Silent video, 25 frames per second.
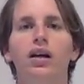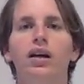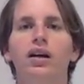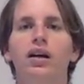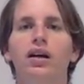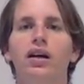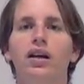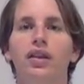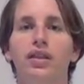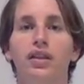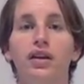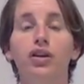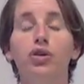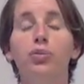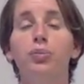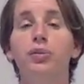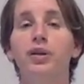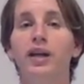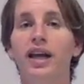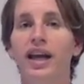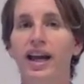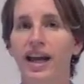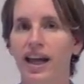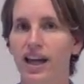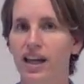Their
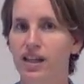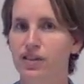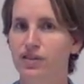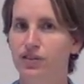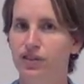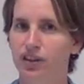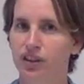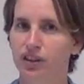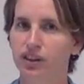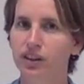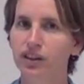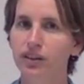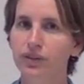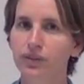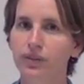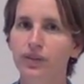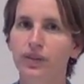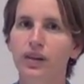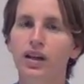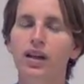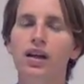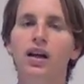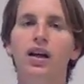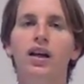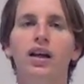behavior
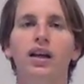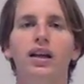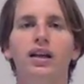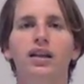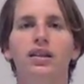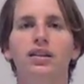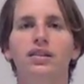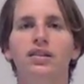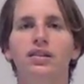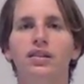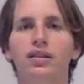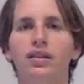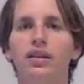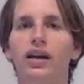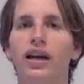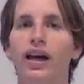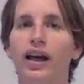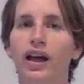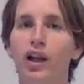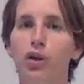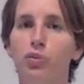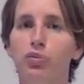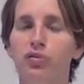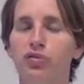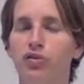is
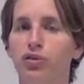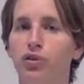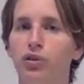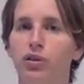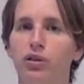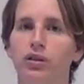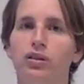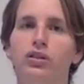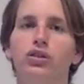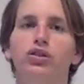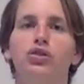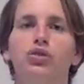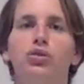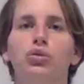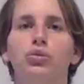helpful